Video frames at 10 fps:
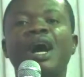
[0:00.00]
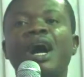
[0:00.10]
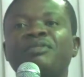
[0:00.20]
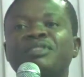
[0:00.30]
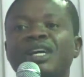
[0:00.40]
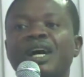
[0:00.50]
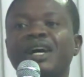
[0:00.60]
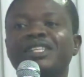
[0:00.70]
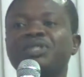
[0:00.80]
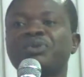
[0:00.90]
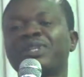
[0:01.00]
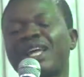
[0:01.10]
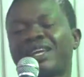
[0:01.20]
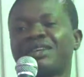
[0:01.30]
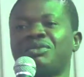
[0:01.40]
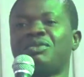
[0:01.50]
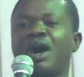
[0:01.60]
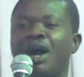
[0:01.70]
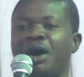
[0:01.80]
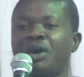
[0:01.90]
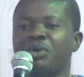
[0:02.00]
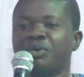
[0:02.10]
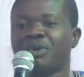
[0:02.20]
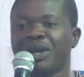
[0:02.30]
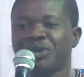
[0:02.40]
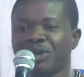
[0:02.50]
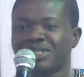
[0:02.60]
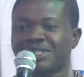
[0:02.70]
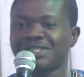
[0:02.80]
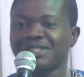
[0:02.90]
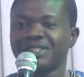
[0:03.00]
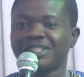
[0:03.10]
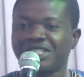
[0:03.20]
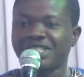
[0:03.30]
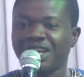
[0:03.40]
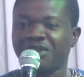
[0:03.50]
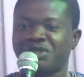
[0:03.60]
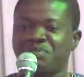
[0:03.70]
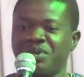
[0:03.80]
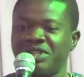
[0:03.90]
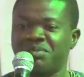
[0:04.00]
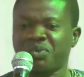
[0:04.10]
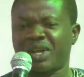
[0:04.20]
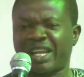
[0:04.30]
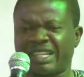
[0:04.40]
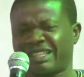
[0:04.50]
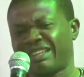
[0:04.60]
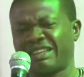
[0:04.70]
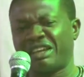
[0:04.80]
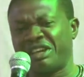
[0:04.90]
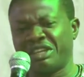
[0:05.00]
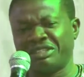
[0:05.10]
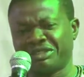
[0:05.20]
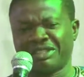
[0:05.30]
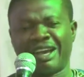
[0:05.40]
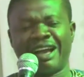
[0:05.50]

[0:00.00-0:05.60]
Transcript: After, she was like, wow, why not? This kind of speed. People are like thinking,